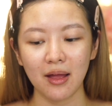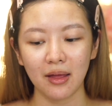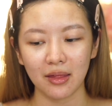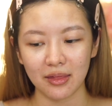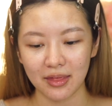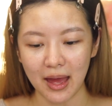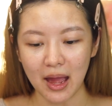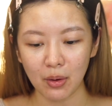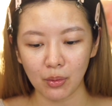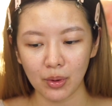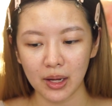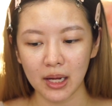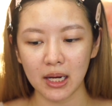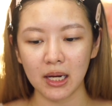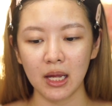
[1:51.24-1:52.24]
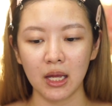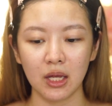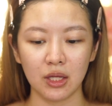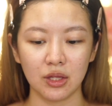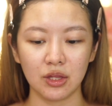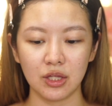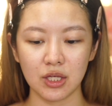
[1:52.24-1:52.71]
That way
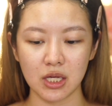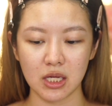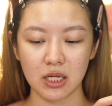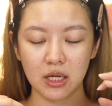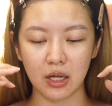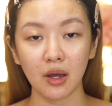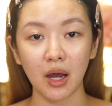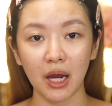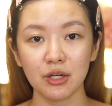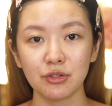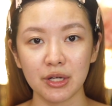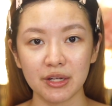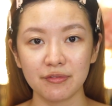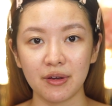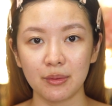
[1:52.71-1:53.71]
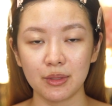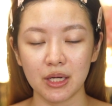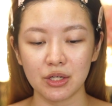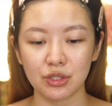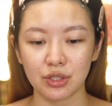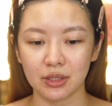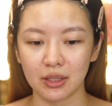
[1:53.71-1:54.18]
the hydrating
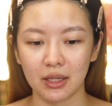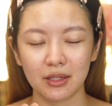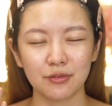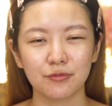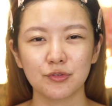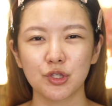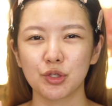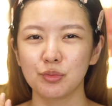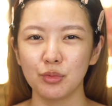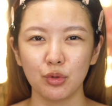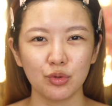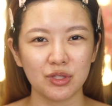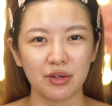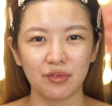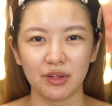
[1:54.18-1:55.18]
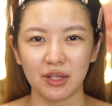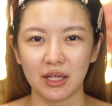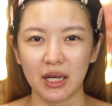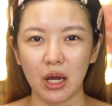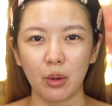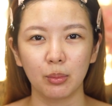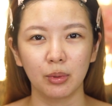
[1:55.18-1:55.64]
foundation kind of smooths
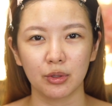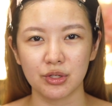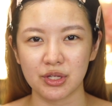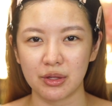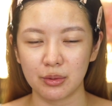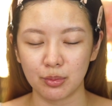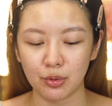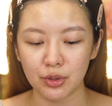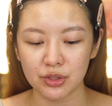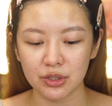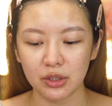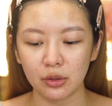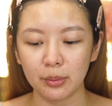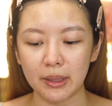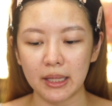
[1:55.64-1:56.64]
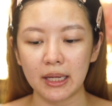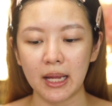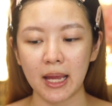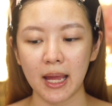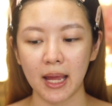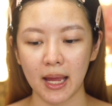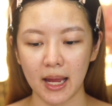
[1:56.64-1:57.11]
everything out, blurs out the pores a little bit,
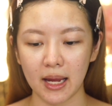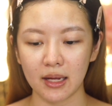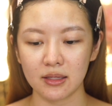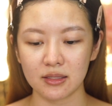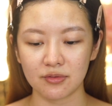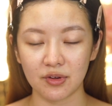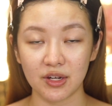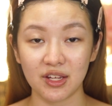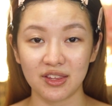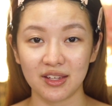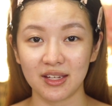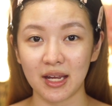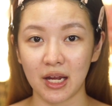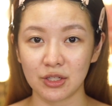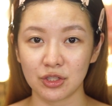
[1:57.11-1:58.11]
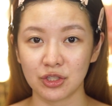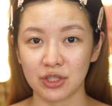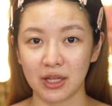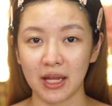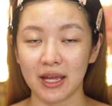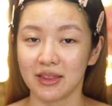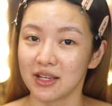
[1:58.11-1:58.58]
and if anything catches
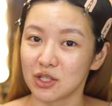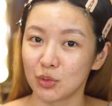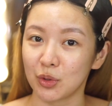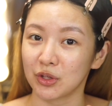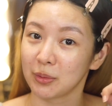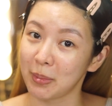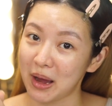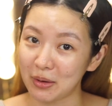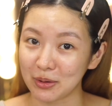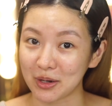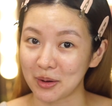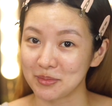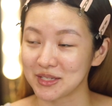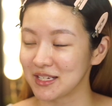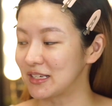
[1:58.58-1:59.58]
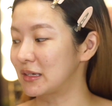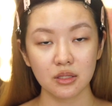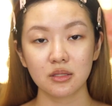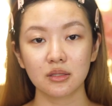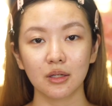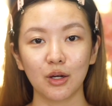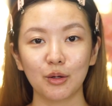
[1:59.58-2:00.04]
the light, that's where the powder comes in.
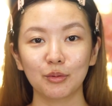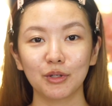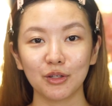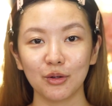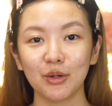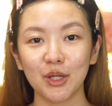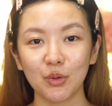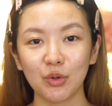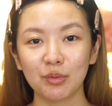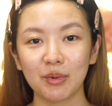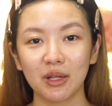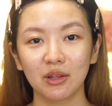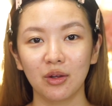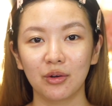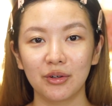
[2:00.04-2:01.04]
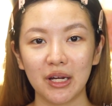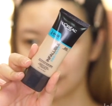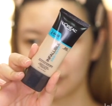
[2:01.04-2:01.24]
So I'm going to go in with my L'Oreal